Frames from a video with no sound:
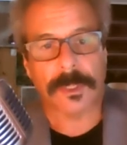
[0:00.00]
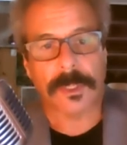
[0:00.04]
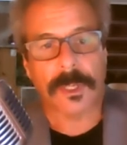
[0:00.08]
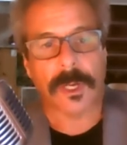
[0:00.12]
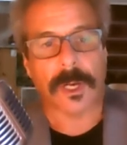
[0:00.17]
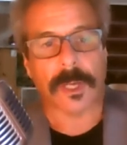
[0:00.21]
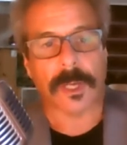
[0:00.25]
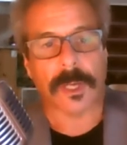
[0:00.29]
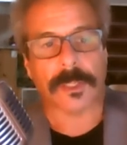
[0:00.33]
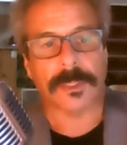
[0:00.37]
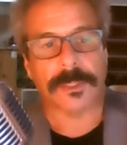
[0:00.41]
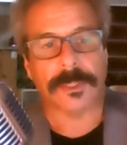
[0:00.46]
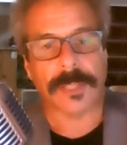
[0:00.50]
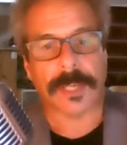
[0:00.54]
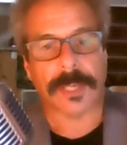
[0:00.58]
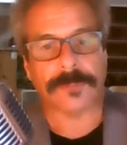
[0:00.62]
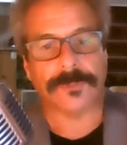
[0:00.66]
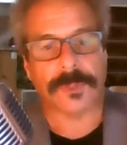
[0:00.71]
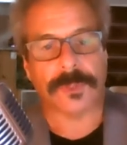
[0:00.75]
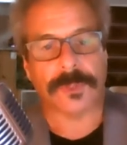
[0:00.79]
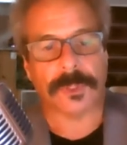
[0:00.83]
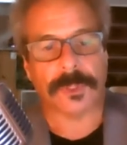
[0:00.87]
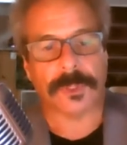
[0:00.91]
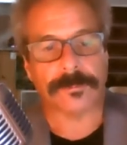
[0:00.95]
uh,
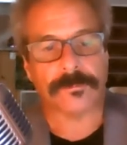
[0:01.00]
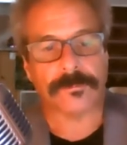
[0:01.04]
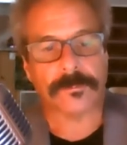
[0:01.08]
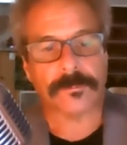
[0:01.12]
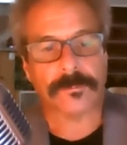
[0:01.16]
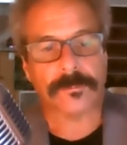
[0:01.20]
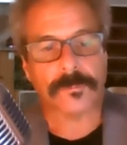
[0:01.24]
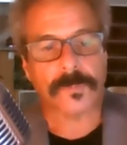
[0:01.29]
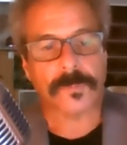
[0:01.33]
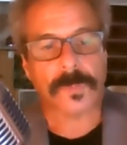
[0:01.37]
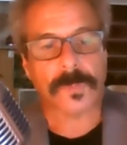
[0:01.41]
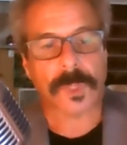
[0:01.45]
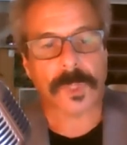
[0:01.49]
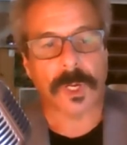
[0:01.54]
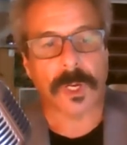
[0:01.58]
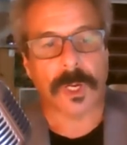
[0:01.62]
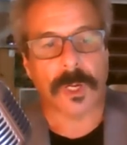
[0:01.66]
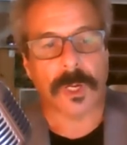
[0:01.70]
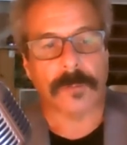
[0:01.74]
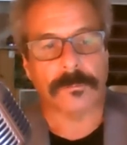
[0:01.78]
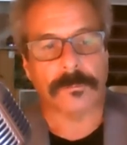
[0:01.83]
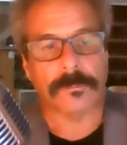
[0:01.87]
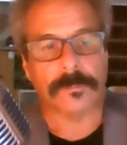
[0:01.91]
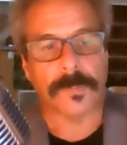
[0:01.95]
connecting
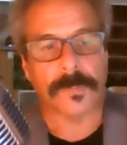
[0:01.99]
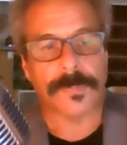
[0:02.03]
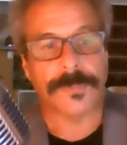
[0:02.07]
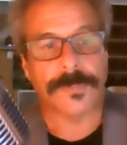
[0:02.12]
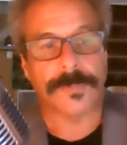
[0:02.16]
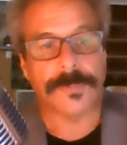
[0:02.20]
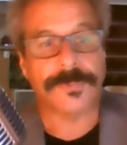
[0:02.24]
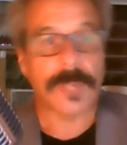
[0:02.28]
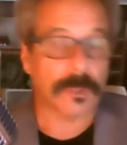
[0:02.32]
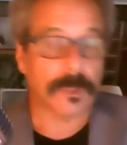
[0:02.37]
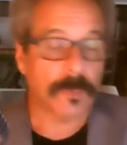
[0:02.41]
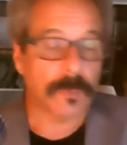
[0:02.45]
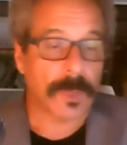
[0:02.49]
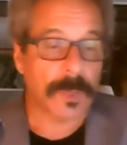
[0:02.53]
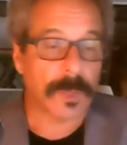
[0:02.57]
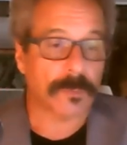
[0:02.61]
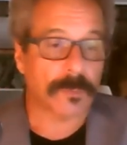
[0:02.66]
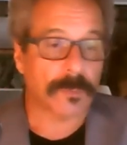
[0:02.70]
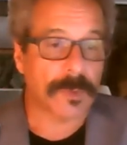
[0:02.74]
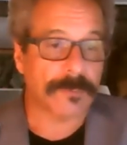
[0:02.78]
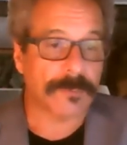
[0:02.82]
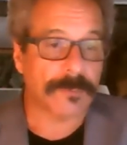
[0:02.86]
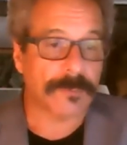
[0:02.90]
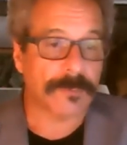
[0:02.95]
um, the Delaware
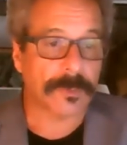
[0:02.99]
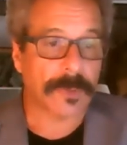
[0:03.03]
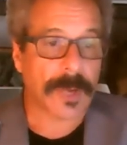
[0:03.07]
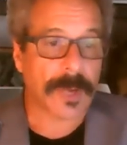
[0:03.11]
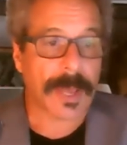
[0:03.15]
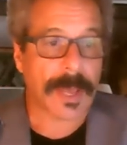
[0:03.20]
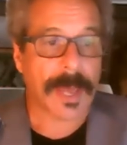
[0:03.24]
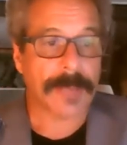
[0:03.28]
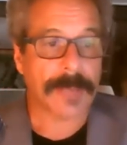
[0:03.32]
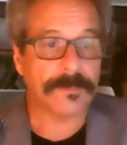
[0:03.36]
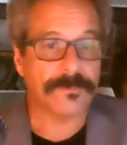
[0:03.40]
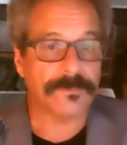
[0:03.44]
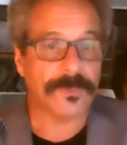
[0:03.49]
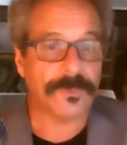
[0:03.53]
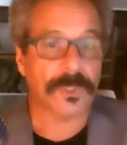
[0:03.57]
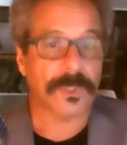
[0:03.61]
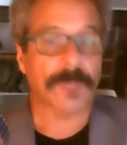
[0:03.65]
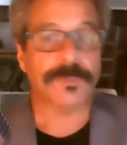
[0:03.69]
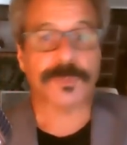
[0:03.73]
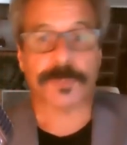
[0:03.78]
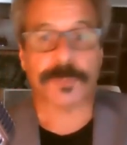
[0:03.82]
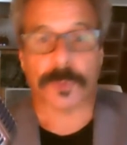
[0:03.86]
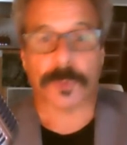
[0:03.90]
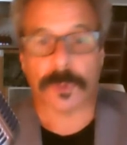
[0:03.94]
River at
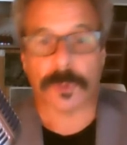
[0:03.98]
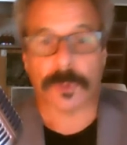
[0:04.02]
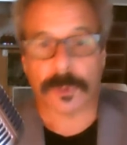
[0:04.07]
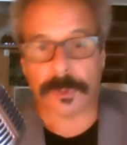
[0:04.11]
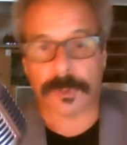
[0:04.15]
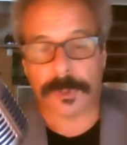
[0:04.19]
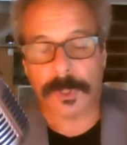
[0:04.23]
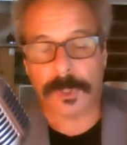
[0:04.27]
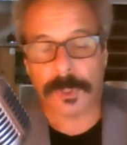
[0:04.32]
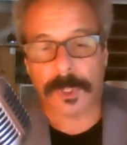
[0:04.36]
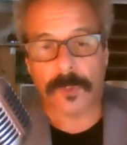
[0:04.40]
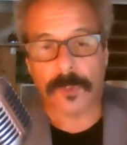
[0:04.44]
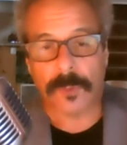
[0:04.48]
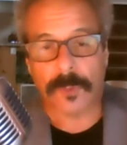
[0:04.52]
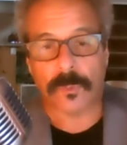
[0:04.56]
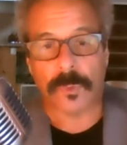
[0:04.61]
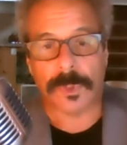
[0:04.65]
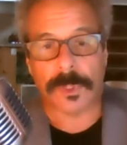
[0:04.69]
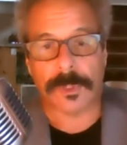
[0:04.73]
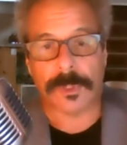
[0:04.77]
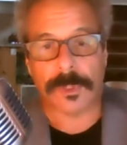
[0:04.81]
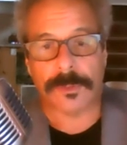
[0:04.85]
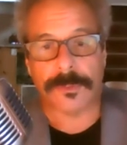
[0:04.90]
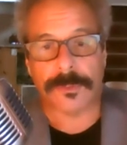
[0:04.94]
Phillipsburg
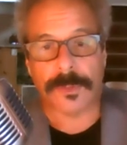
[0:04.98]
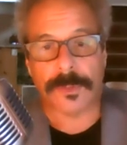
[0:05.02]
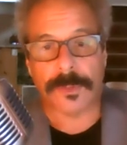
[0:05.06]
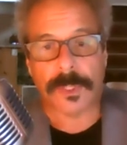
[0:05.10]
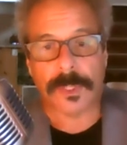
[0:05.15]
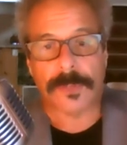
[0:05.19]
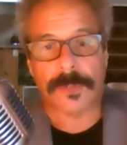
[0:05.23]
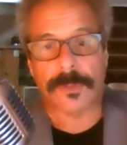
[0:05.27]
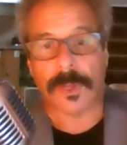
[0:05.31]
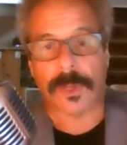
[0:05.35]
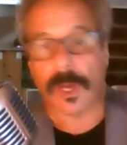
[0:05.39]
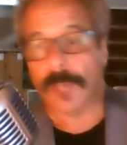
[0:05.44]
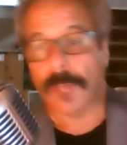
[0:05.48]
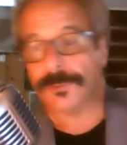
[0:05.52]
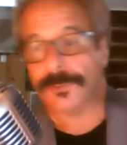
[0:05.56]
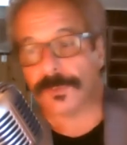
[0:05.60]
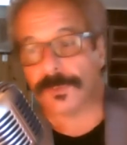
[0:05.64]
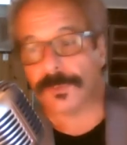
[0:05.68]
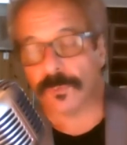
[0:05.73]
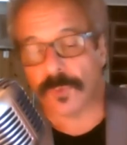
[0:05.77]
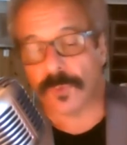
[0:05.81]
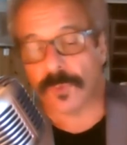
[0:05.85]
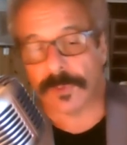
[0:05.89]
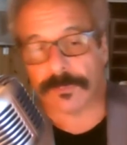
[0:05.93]
with the
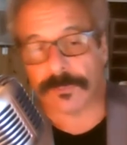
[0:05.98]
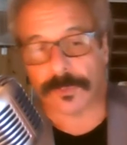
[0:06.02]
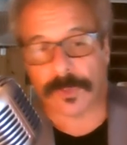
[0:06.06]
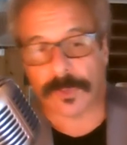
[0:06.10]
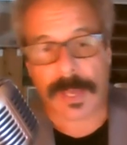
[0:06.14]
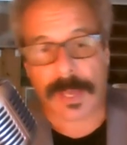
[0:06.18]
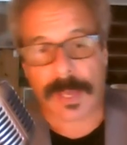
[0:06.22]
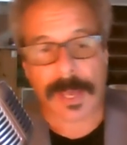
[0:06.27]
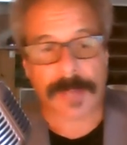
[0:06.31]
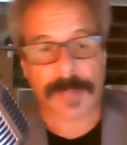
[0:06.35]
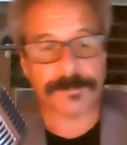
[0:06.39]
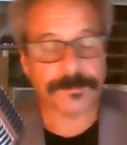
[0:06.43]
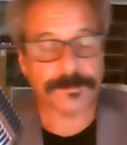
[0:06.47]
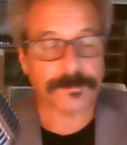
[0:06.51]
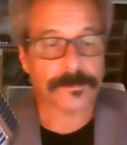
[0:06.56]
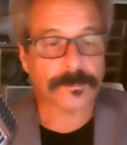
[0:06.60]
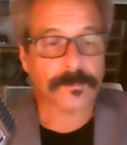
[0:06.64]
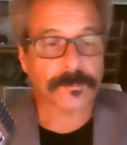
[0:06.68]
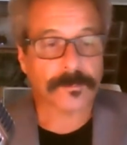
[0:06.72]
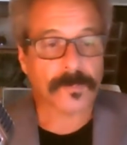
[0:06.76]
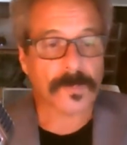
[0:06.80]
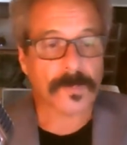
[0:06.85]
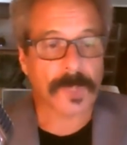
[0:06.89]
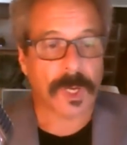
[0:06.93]
Hudson River at
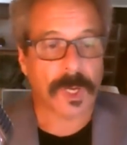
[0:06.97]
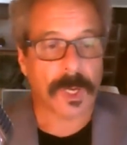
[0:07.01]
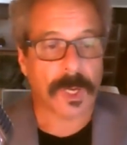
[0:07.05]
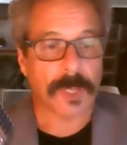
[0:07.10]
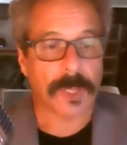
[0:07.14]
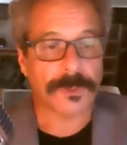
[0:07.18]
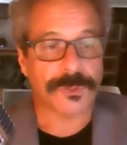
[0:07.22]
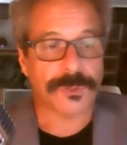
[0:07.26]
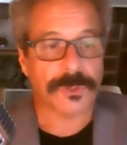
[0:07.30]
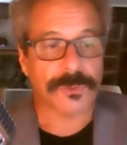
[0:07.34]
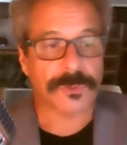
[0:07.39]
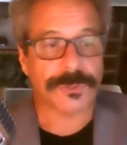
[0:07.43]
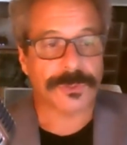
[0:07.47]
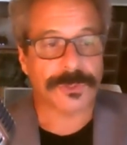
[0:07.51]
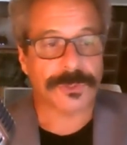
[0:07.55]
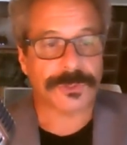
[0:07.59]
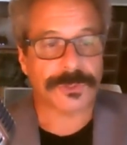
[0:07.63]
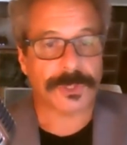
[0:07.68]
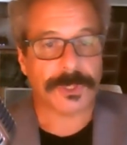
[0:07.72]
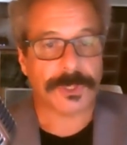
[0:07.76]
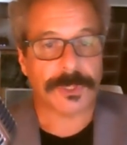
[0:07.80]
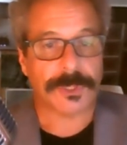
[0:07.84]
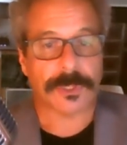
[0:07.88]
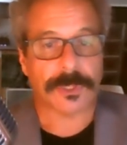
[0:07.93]
uh, Jersey
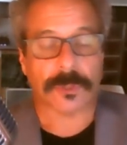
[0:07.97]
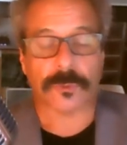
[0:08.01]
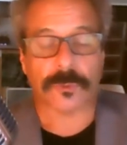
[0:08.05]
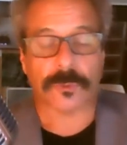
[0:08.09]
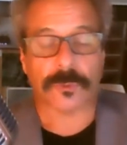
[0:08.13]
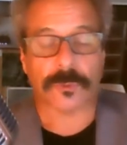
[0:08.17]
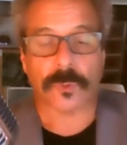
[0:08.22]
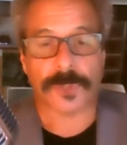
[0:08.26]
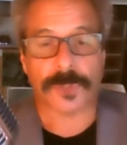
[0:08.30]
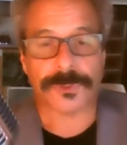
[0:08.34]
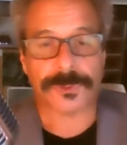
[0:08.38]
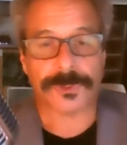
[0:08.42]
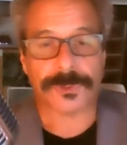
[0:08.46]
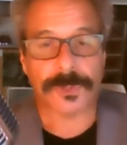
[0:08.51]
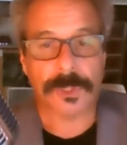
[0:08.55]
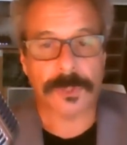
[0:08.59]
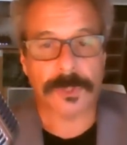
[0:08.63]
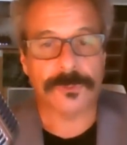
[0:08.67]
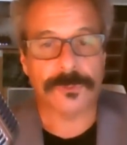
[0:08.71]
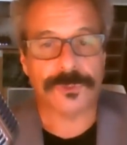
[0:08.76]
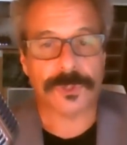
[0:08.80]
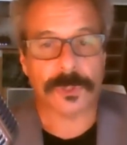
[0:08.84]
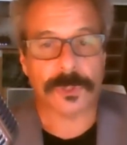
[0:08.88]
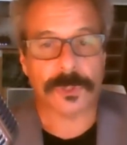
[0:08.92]
City across
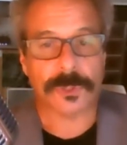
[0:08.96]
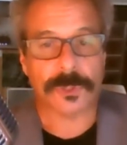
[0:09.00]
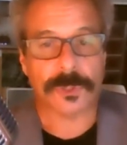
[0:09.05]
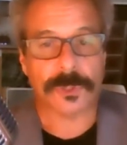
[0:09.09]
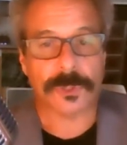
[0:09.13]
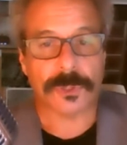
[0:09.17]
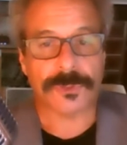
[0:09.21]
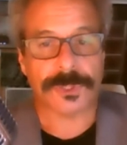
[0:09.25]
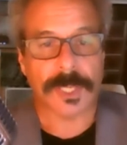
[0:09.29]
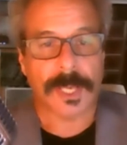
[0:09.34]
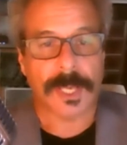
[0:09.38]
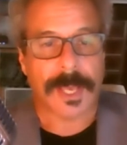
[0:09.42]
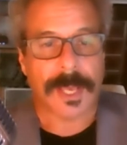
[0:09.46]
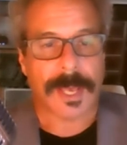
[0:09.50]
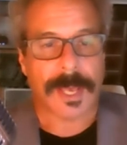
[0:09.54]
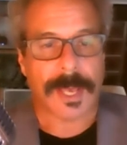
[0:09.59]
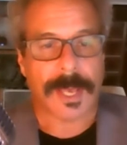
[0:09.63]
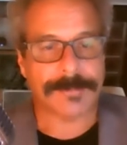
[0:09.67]
New Jersey.